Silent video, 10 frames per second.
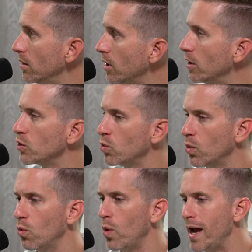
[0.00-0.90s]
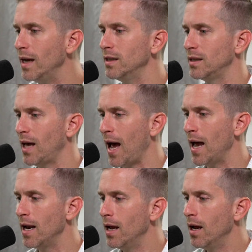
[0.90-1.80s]
There's ways
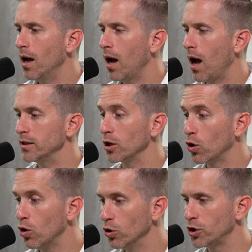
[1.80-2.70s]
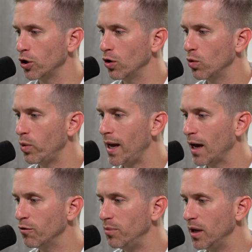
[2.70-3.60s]
that as a culture, we
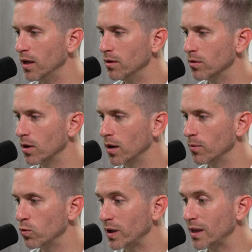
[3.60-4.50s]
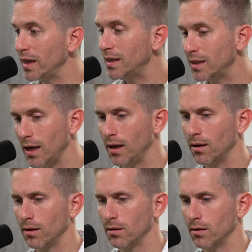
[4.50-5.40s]
have been
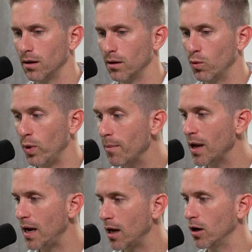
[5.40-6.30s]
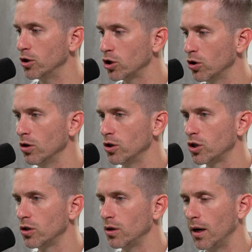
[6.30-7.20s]
releasing women in our
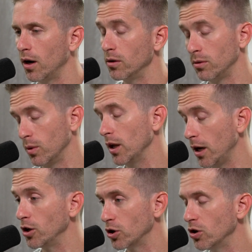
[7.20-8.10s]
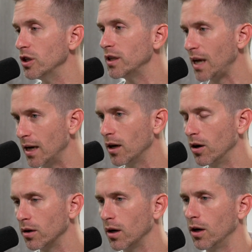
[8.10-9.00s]
church, in our churches and in
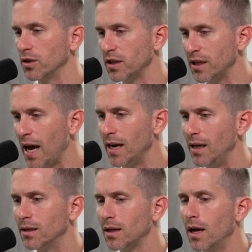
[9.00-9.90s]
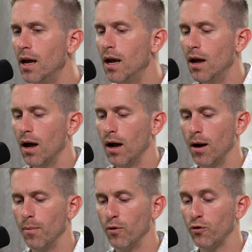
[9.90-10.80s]
our societies
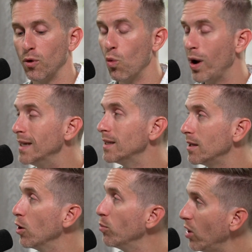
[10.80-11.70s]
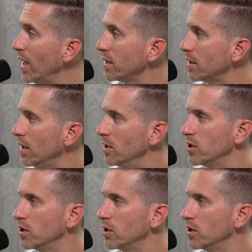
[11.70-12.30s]
from ways that they're oppressed. And